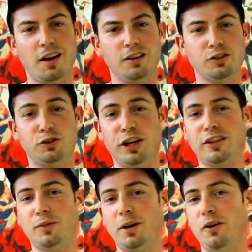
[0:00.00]
so check
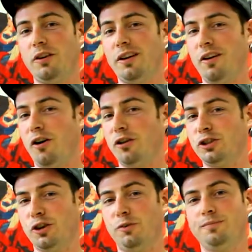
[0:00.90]
them out.
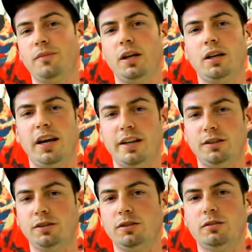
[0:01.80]
Also,
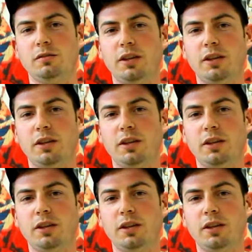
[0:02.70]
kittens